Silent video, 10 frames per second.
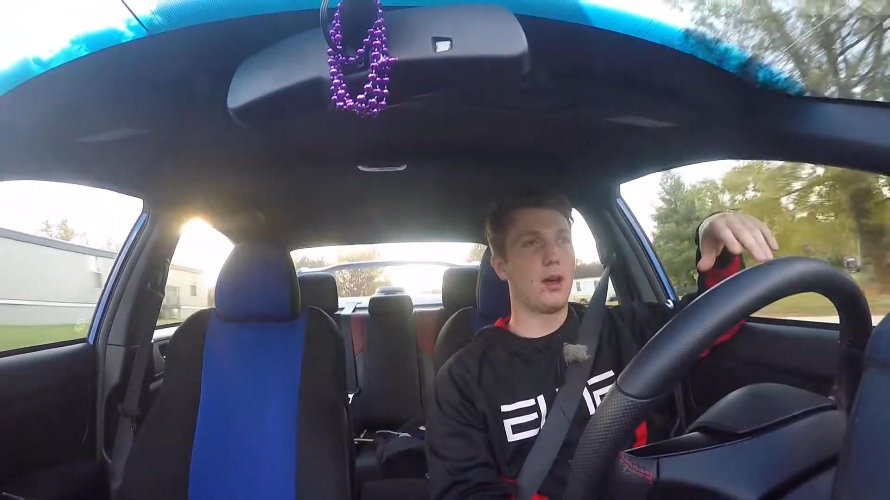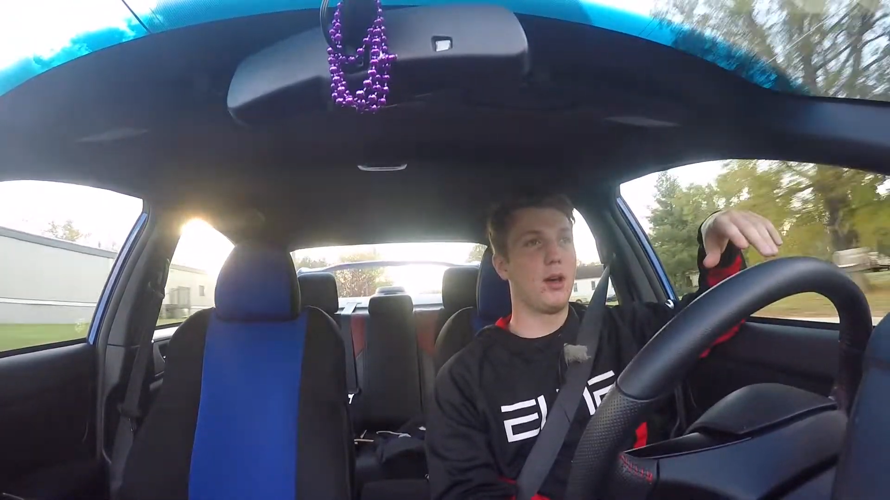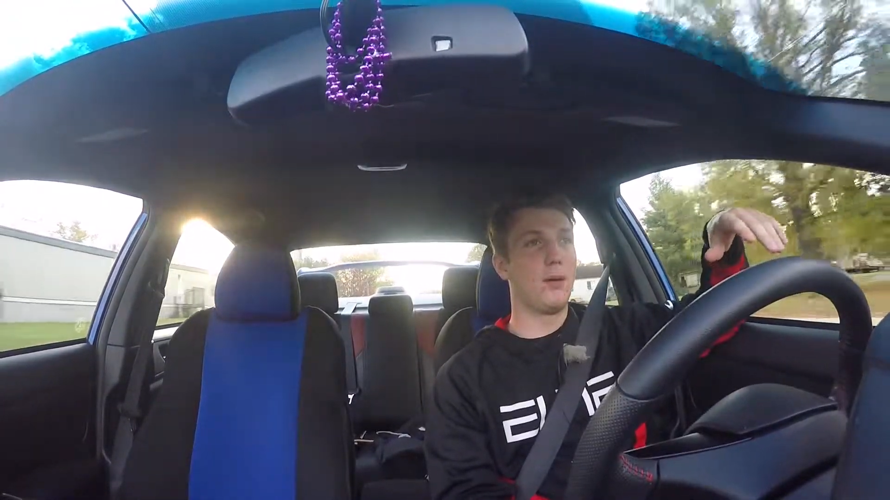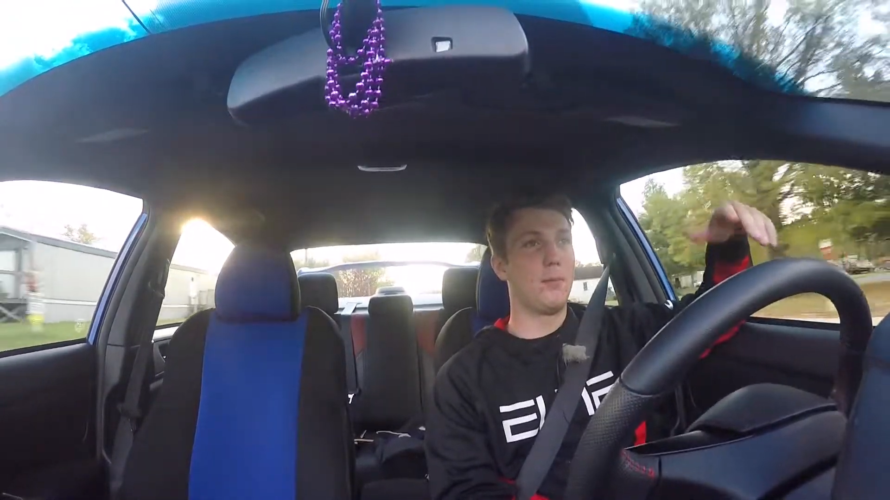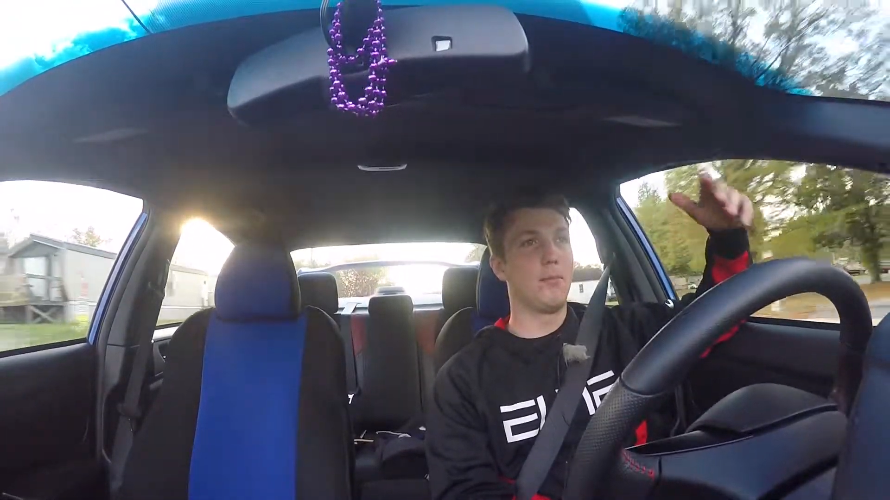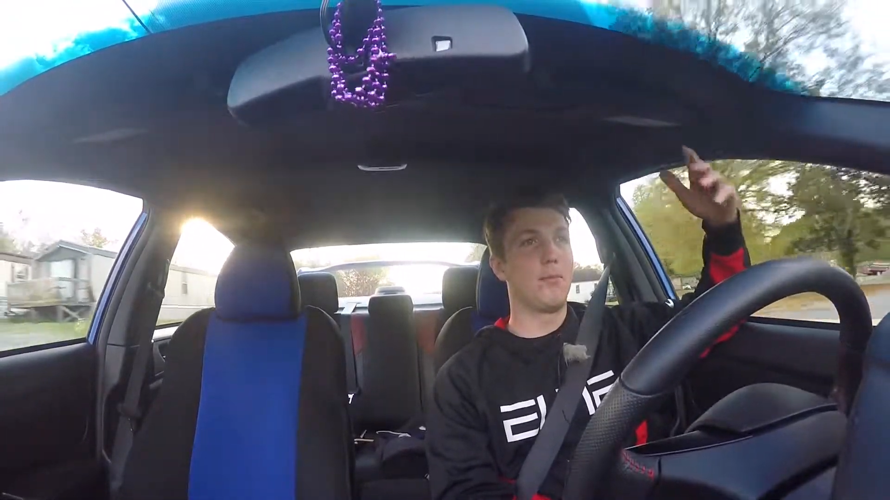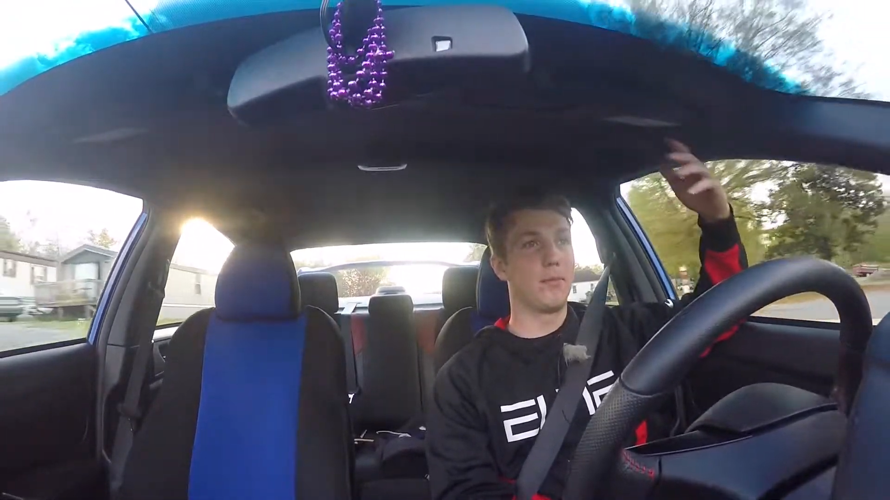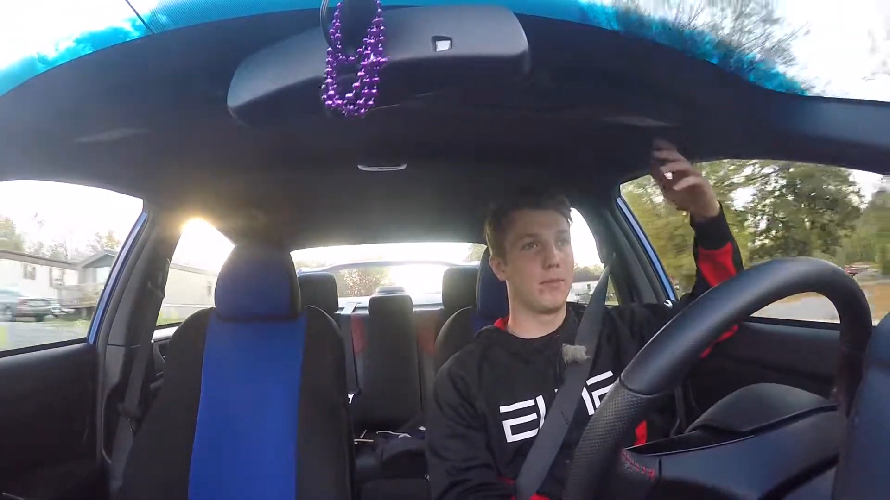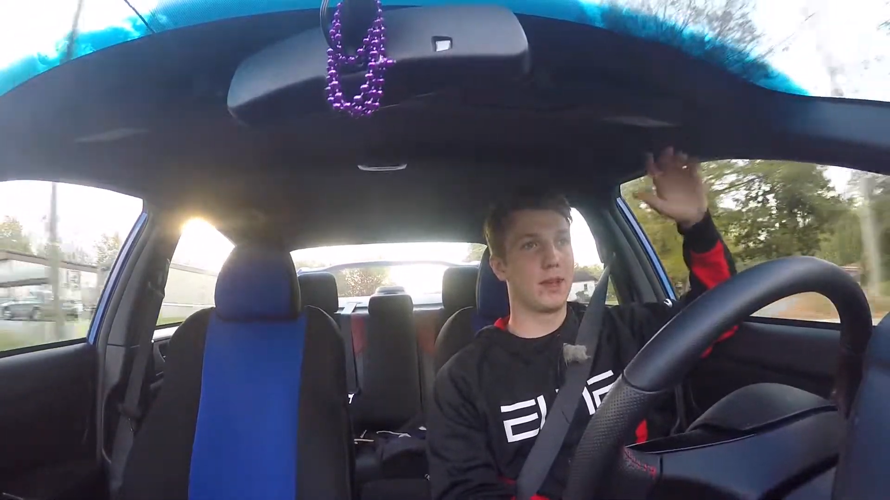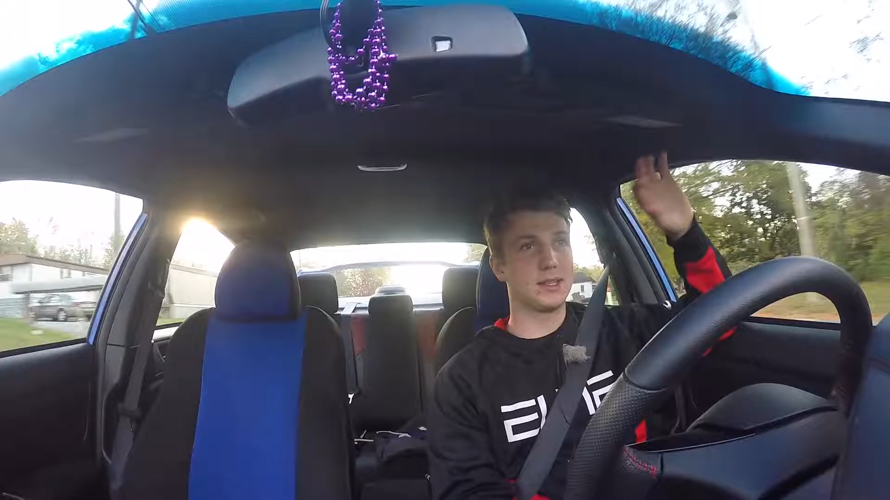
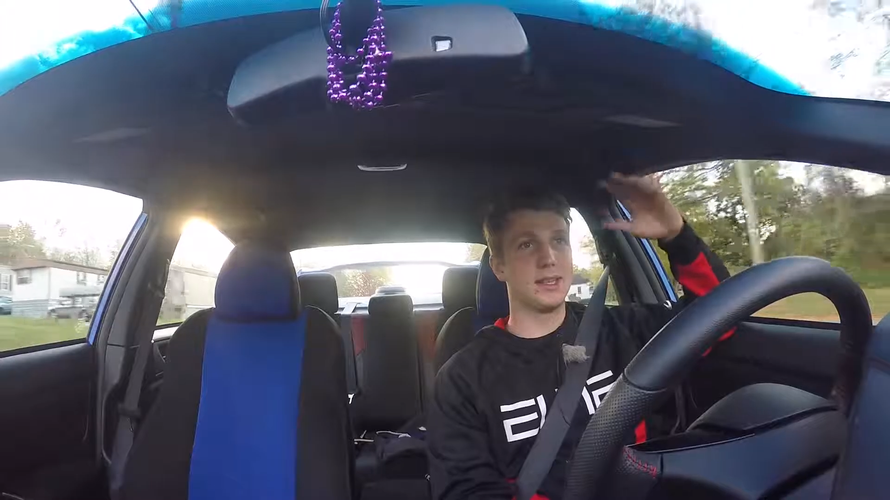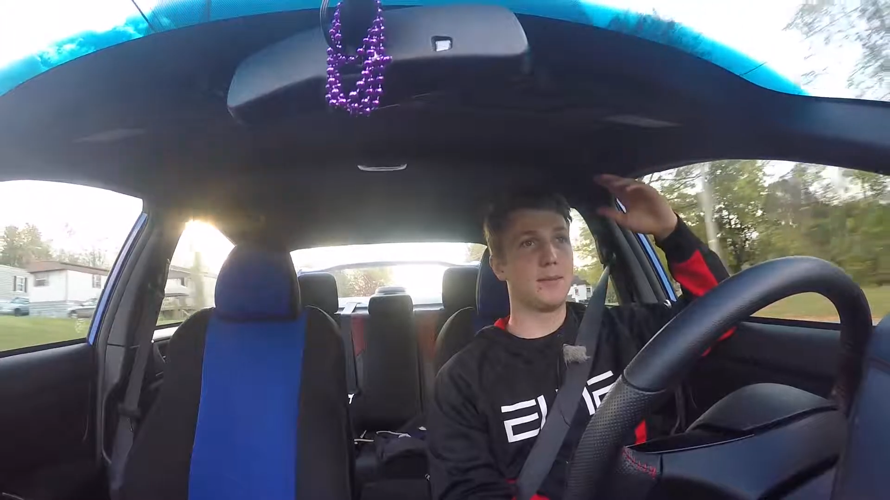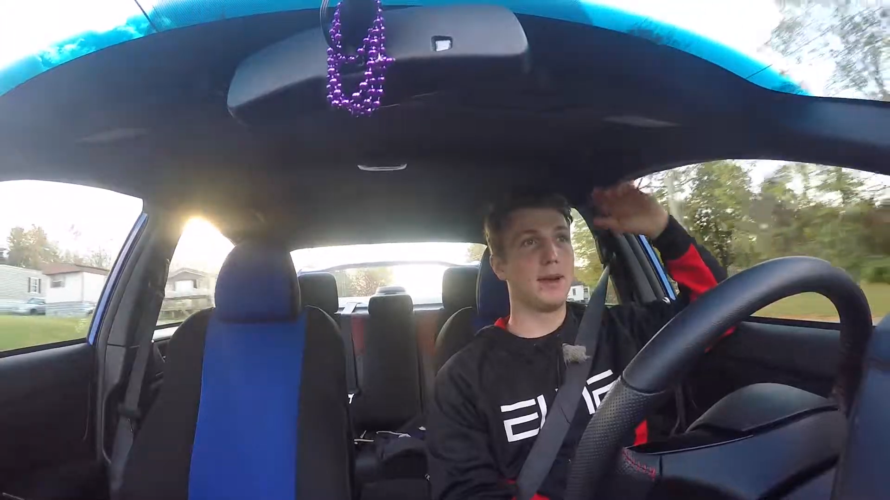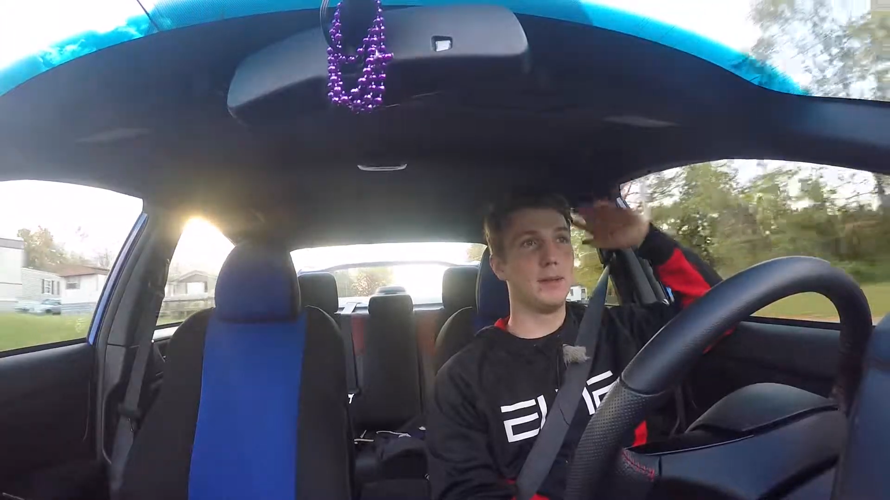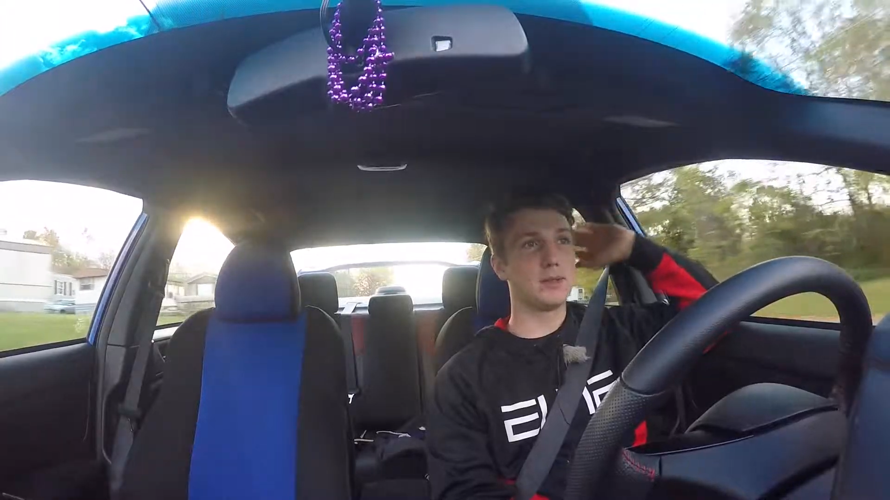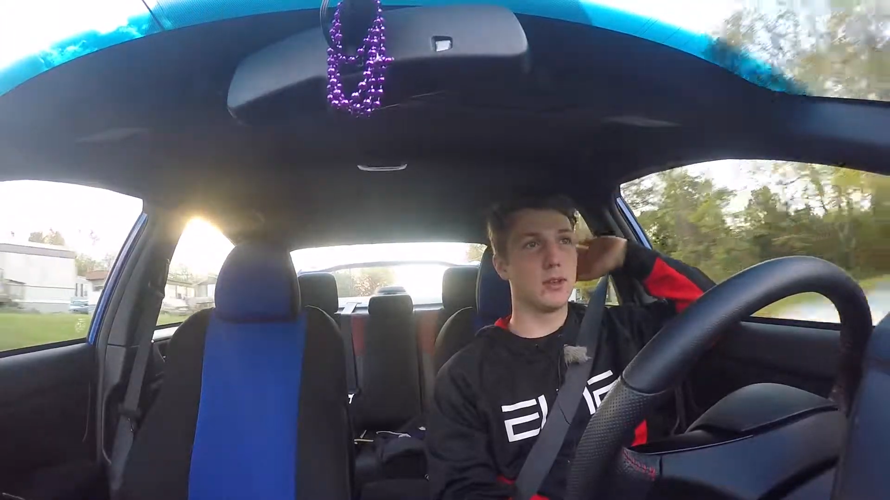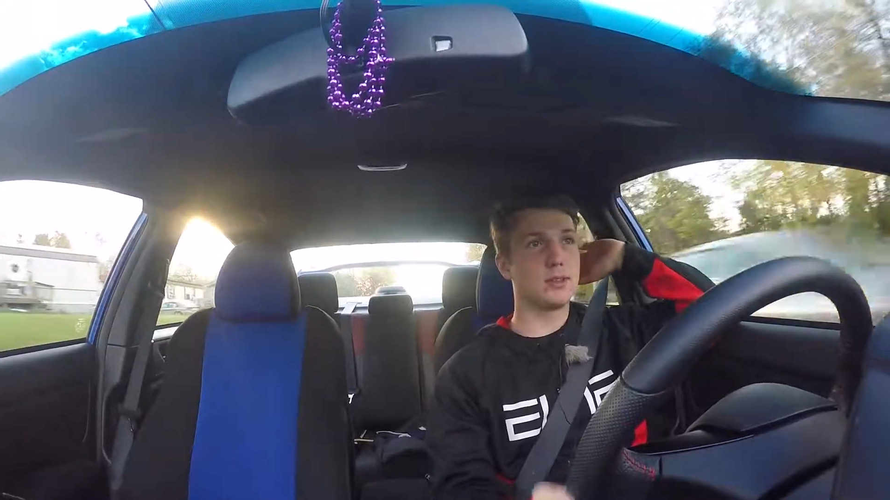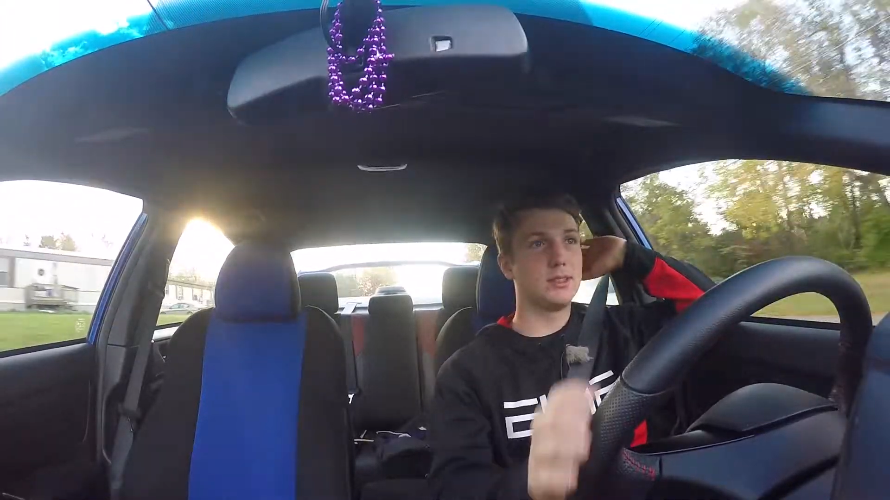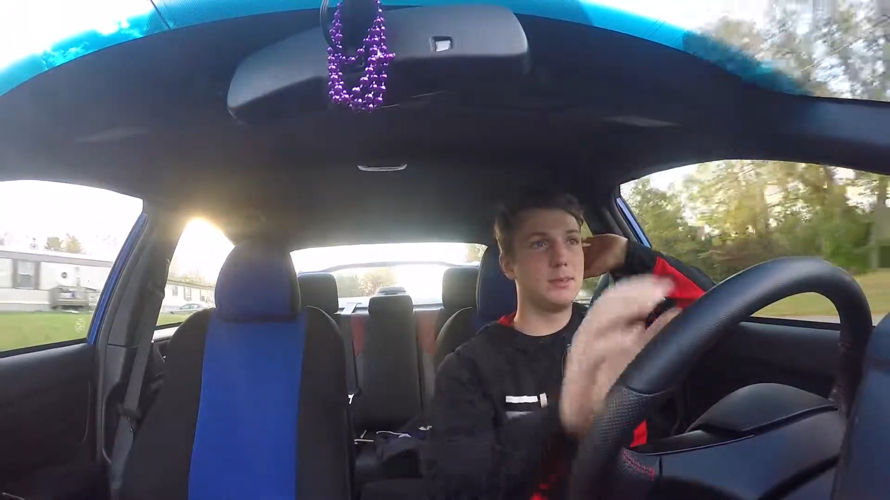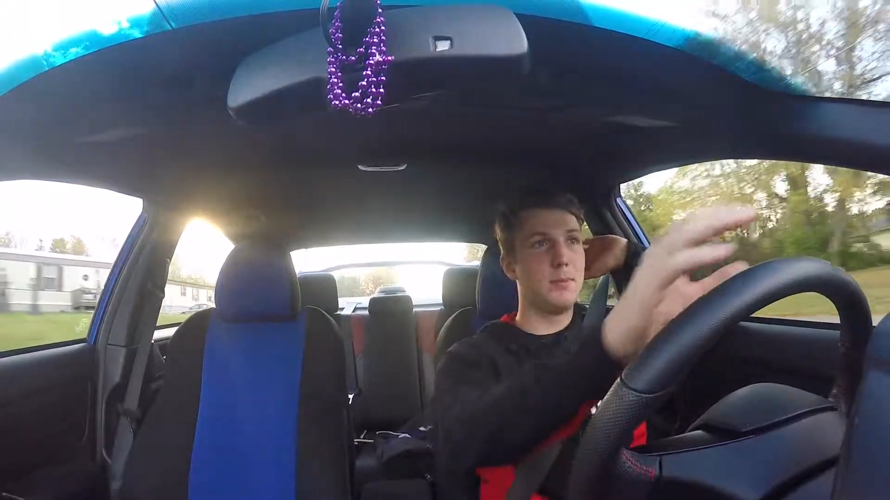Um, like I said, my name is
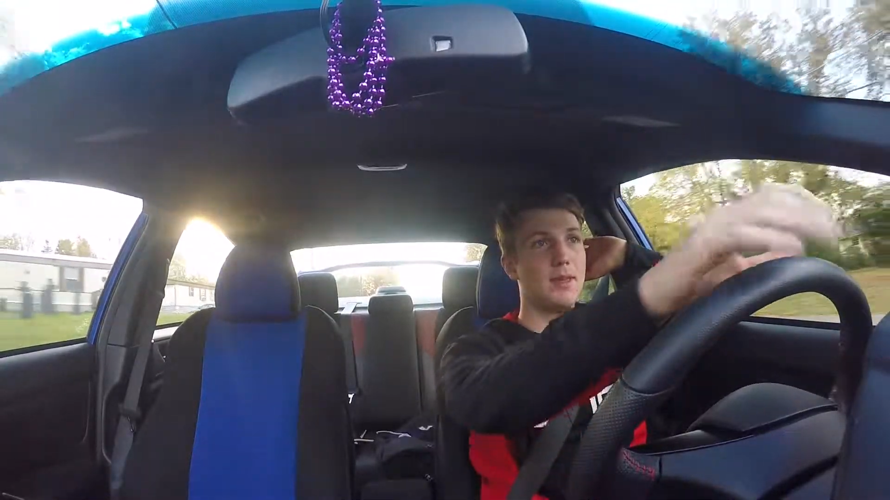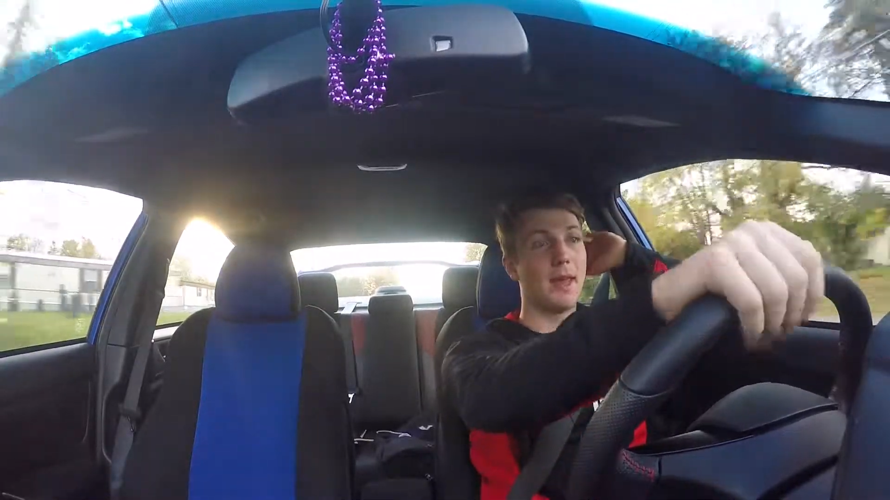Austin Smith.